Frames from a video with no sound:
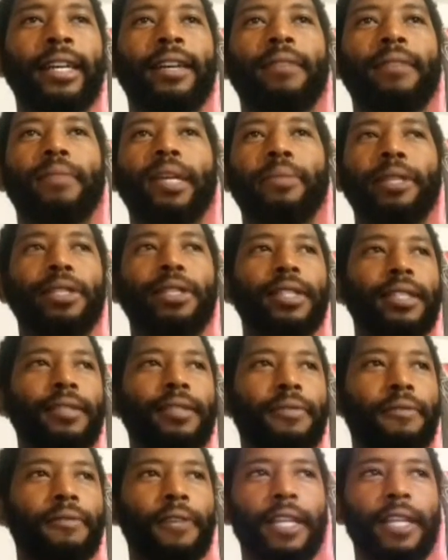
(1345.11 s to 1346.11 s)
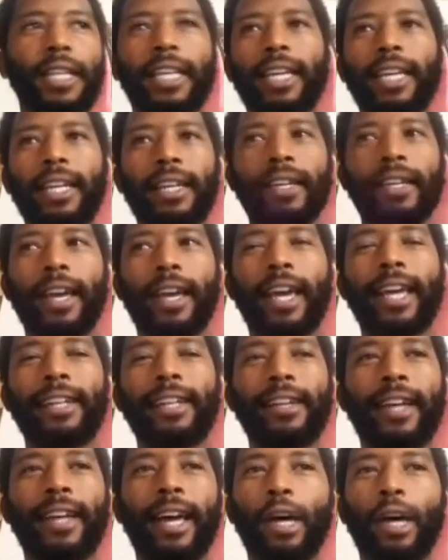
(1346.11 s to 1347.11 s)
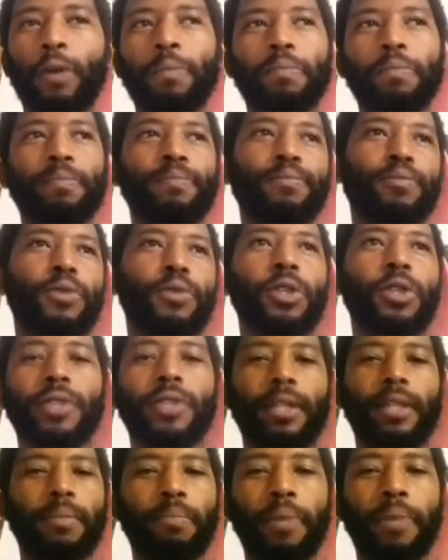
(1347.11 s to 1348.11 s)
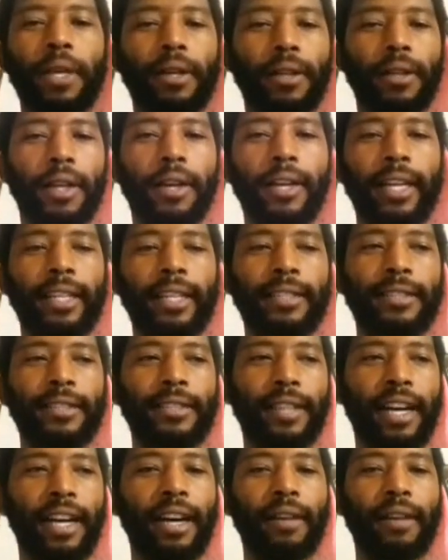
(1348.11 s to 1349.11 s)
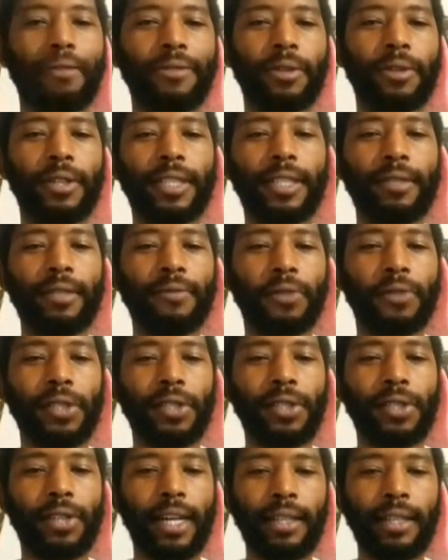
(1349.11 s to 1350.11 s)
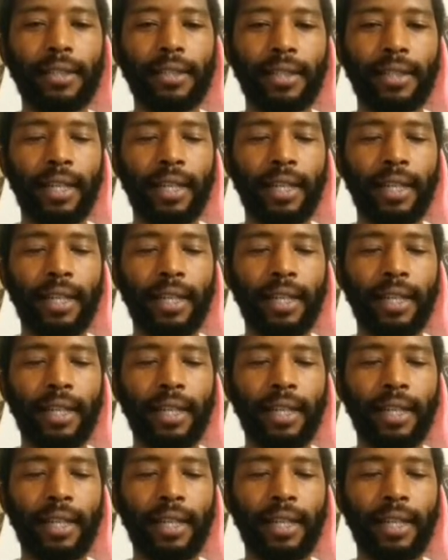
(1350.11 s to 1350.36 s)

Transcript: maybe just fill in and help do some peer learning for a stretch.